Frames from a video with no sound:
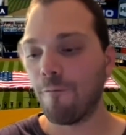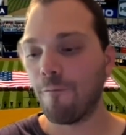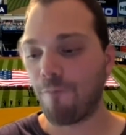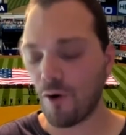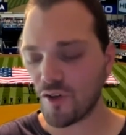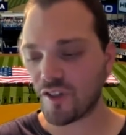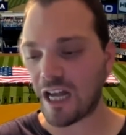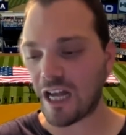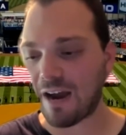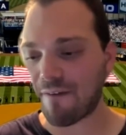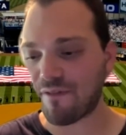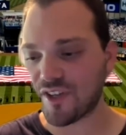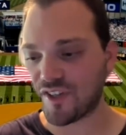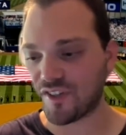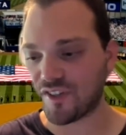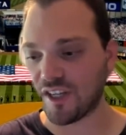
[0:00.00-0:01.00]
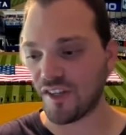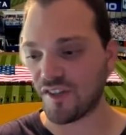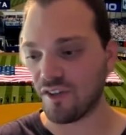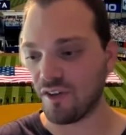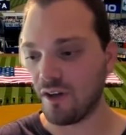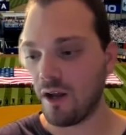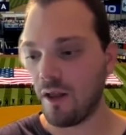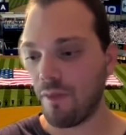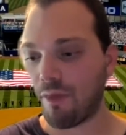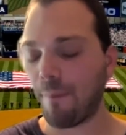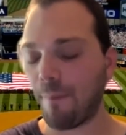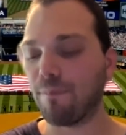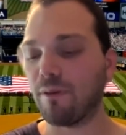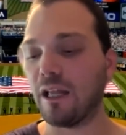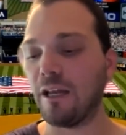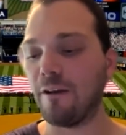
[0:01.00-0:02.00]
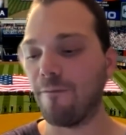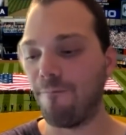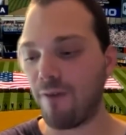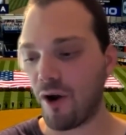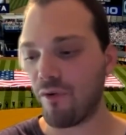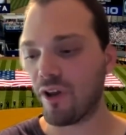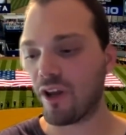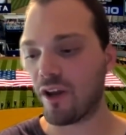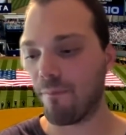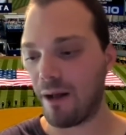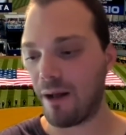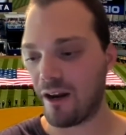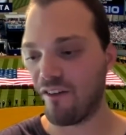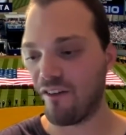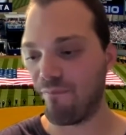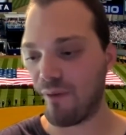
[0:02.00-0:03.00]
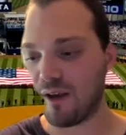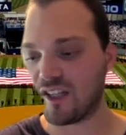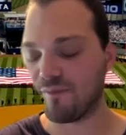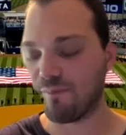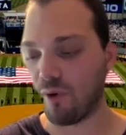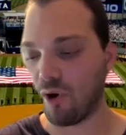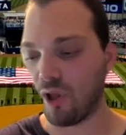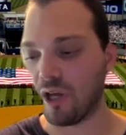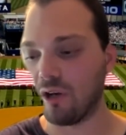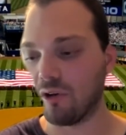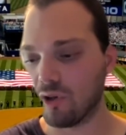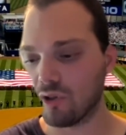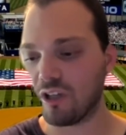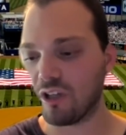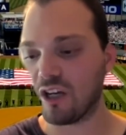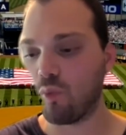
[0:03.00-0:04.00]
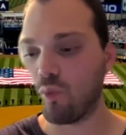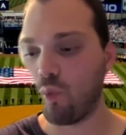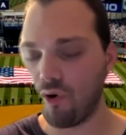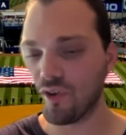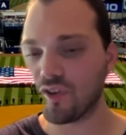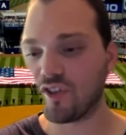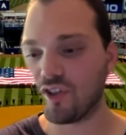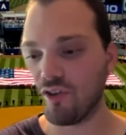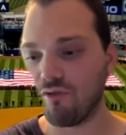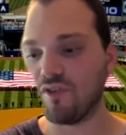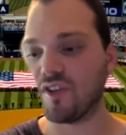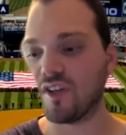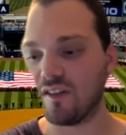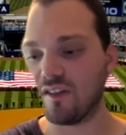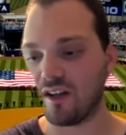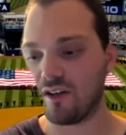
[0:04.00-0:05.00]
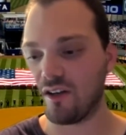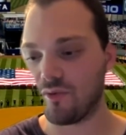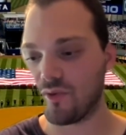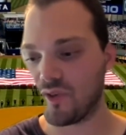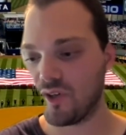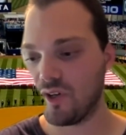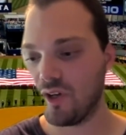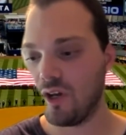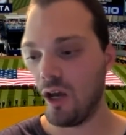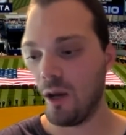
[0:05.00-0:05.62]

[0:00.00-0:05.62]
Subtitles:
First half of the season, they played very competitive baseball and looked like World Series contenders.